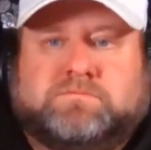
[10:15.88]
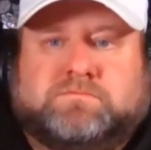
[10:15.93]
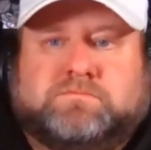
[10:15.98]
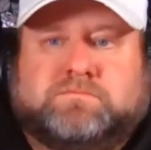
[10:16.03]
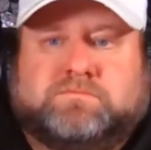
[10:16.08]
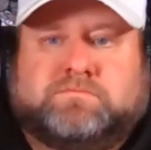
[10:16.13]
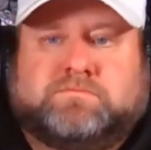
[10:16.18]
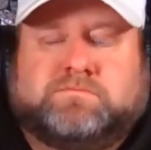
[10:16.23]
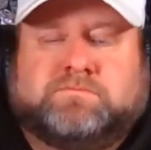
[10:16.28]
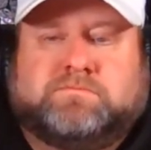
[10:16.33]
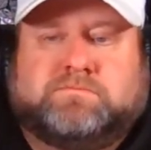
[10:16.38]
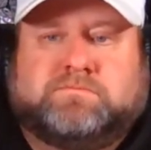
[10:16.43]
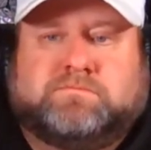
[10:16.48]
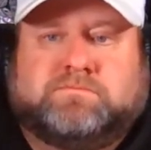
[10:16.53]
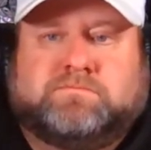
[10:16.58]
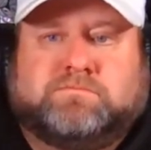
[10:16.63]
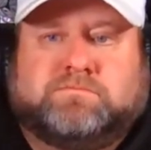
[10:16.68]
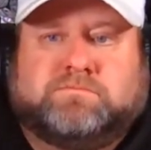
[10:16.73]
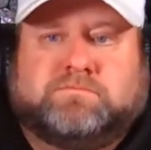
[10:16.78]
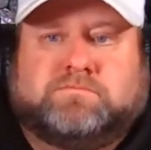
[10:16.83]

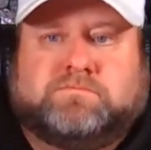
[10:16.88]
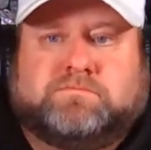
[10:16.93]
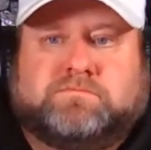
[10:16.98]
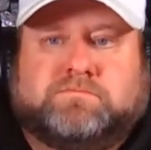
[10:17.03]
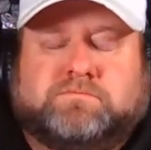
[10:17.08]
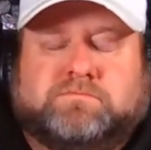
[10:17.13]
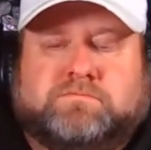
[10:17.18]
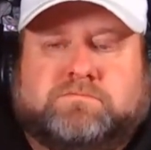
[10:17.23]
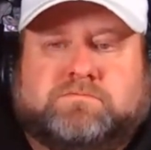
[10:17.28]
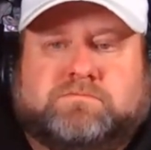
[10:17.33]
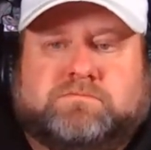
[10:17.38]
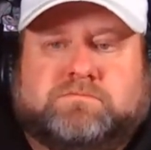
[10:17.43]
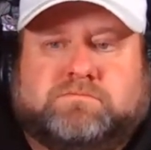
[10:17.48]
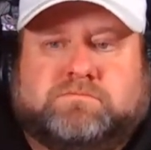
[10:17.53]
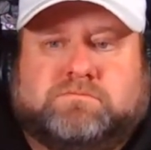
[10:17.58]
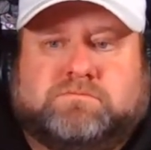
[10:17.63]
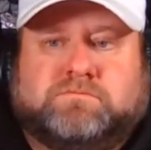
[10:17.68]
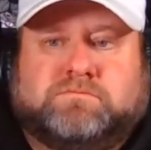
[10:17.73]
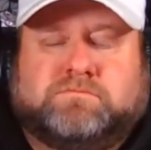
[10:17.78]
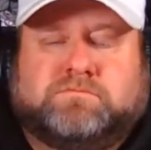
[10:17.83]

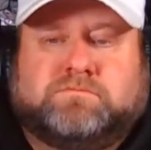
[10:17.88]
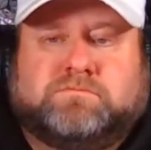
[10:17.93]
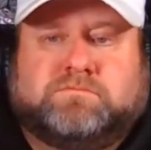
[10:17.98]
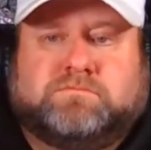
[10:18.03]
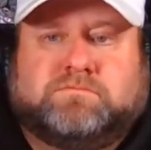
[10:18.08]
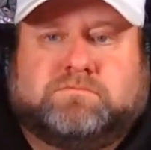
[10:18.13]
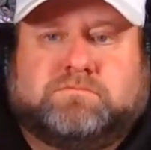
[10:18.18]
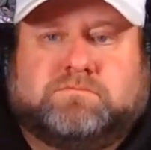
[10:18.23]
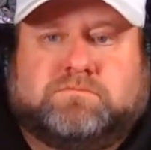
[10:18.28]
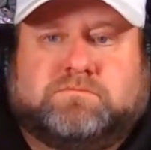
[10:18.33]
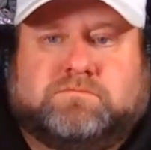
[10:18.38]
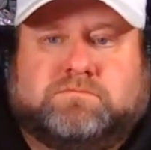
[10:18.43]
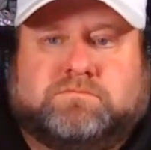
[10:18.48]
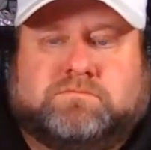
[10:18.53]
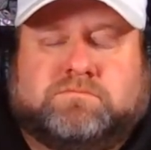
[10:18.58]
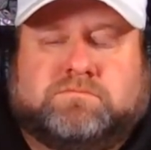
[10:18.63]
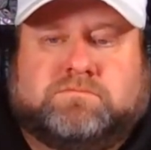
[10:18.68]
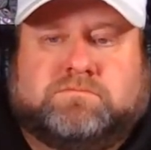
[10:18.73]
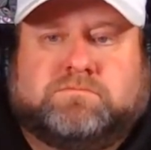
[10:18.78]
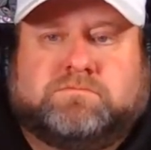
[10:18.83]

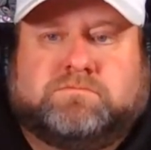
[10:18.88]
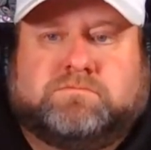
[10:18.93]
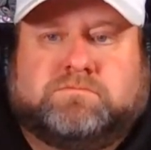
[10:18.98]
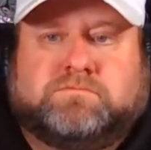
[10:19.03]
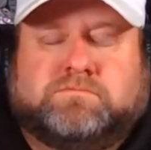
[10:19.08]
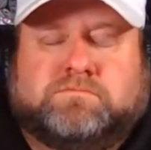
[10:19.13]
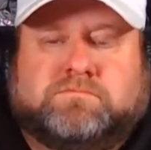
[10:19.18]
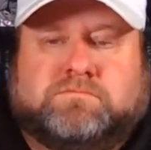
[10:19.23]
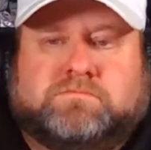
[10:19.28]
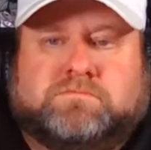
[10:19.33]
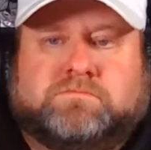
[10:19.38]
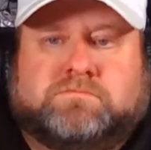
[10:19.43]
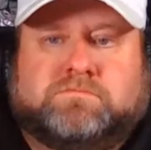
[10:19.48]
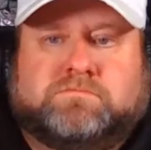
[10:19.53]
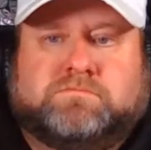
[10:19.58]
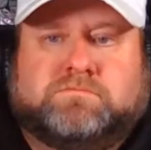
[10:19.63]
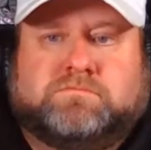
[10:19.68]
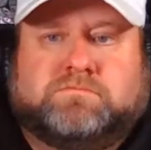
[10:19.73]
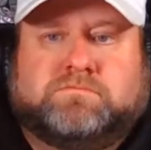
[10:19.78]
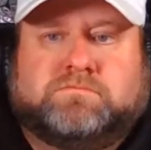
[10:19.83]

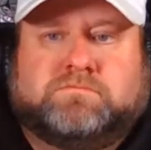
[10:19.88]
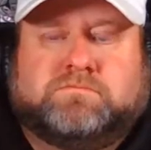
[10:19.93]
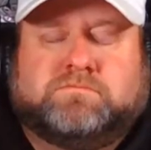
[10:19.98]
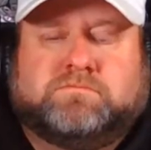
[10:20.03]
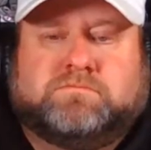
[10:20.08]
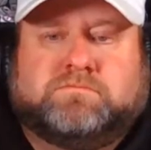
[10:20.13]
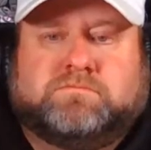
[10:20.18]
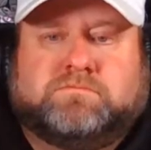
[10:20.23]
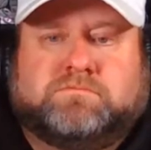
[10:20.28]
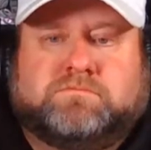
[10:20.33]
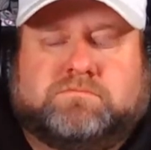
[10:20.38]
(not speaking)